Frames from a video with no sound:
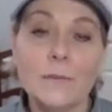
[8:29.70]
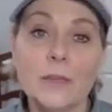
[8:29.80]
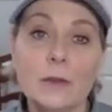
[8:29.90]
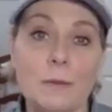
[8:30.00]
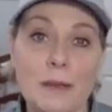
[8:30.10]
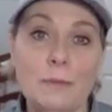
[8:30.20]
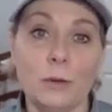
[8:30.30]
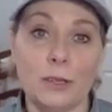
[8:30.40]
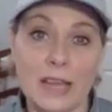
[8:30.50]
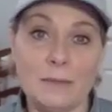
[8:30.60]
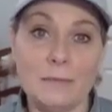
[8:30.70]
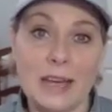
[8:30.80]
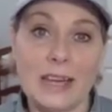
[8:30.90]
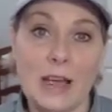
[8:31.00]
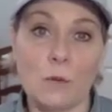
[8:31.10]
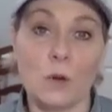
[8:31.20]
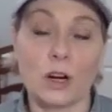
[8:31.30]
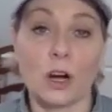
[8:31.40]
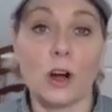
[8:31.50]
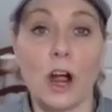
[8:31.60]
when people are in my
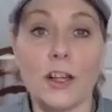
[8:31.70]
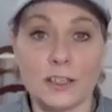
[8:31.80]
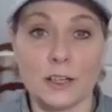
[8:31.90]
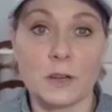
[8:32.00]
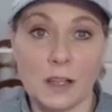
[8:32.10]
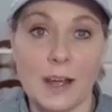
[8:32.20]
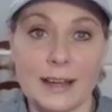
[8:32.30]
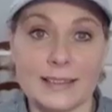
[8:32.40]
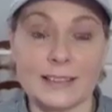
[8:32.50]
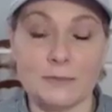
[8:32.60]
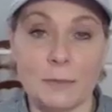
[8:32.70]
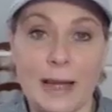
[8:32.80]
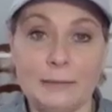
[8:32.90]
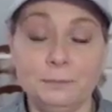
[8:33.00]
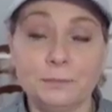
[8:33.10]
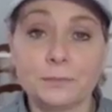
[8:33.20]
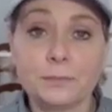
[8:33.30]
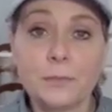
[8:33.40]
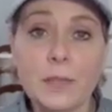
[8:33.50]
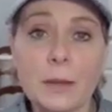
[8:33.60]
network are also clients of mine,
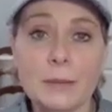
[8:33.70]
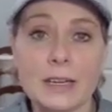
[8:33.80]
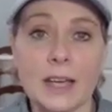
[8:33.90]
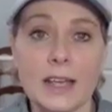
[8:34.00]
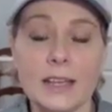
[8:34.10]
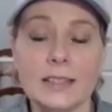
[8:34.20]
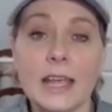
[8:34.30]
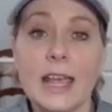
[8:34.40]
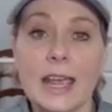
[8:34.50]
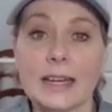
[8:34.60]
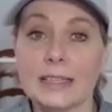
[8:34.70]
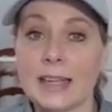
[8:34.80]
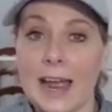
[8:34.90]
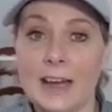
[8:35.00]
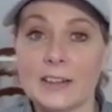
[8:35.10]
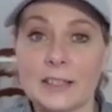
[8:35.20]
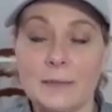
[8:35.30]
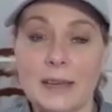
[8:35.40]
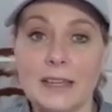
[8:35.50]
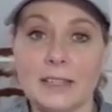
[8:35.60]
because it allows
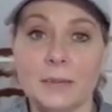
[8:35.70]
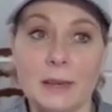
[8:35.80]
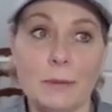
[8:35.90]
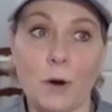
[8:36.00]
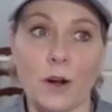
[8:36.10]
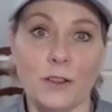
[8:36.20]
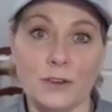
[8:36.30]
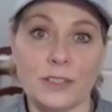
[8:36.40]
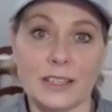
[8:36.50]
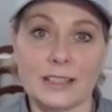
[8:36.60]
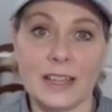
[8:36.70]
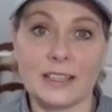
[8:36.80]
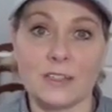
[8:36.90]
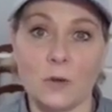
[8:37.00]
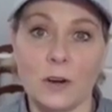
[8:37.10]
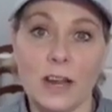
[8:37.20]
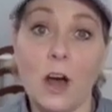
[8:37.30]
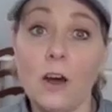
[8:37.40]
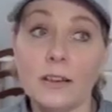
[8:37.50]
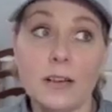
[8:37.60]
me to be a part of their success story
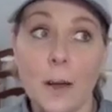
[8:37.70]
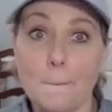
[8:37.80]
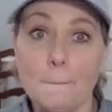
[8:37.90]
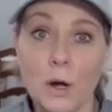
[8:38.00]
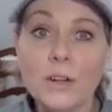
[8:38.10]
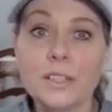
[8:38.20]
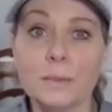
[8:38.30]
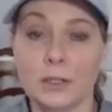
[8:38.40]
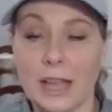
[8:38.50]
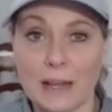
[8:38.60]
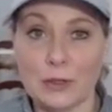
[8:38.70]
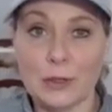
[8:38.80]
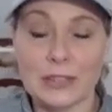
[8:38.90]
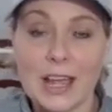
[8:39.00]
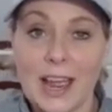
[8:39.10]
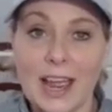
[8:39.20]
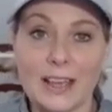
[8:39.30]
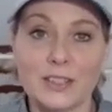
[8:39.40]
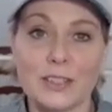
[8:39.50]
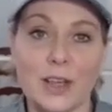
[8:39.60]
on multiple levels.
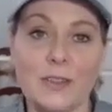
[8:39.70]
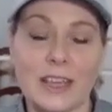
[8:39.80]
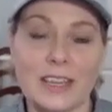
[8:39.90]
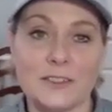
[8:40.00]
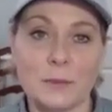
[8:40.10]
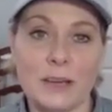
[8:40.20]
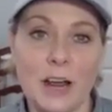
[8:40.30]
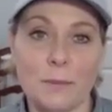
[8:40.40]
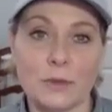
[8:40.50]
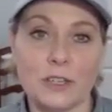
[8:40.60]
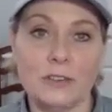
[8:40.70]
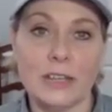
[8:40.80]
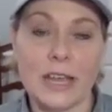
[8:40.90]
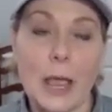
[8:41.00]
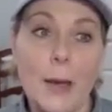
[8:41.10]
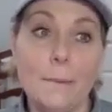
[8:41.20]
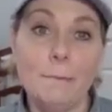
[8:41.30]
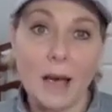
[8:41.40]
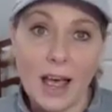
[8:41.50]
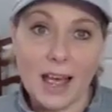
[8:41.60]
And so that gives me an opportunity.
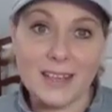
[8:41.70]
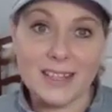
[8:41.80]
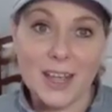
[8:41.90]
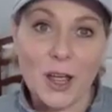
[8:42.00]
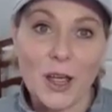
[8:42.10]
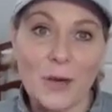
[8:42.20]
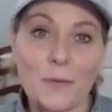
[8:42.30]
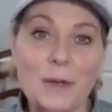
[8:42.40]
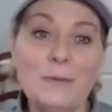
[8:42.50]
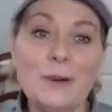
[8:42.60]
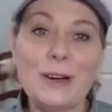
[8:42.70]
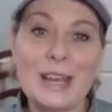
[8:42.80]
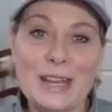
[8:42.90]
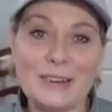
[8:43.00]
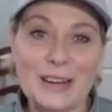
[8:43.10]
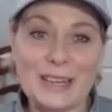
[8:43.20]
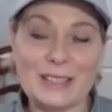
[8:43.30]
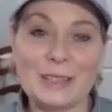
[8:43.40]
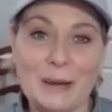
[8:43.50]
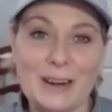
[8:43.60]
But when we're here in
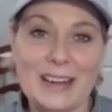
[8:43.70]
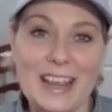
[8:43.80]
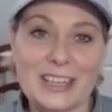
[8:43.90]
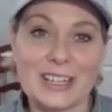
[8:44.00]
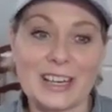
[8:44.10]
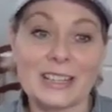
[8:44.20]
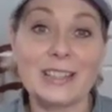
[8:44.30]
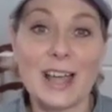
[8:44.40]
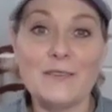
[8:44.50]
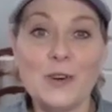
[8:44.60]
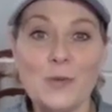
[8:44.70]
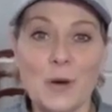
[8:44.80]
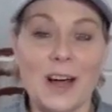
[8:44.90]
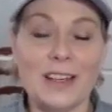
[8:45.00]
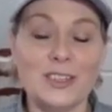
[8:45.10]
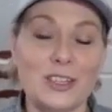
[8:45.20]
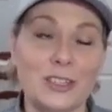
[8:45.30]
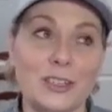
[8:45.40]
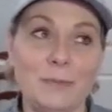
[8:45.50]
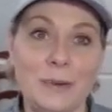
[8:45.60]
Inspired Nation, level 1
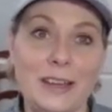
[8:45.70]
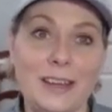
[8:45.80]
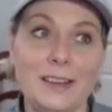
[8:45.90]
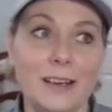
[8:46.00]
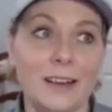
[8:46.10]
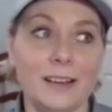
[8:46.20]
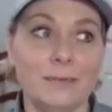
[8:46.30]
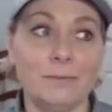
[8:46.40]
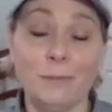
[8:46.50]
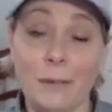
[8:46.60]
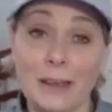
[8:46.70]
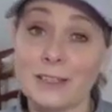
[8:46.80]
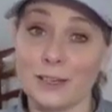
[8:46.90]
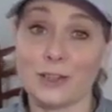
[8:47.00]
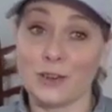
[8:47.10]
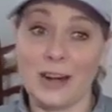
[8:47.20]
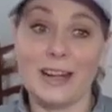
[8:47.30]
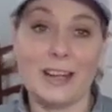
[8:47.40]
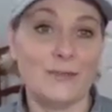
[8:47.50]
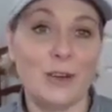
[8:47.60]
should be, based on a
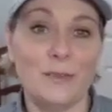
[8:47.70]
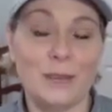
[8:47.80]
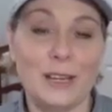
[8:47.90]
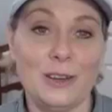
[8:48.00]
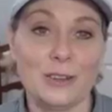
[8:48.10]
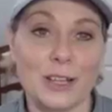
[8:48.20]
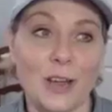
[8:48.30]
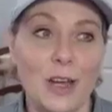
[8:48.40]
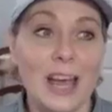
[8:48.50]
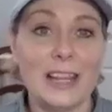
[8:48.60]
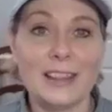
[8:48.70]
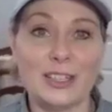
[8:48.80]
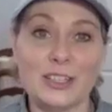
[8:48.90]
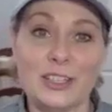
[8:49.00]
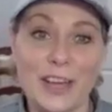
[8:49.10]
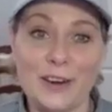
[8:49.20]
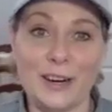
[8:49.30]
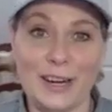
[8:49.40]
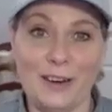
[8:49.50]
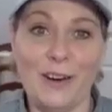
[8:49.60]
training I've taught many years ago, like the
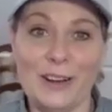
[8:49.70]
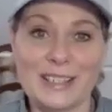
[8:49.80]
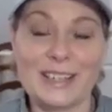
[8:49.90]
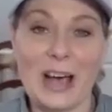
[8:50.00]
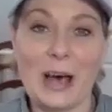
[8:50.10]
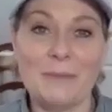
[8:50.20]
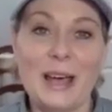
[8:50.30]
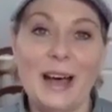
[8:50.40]
cherry on top.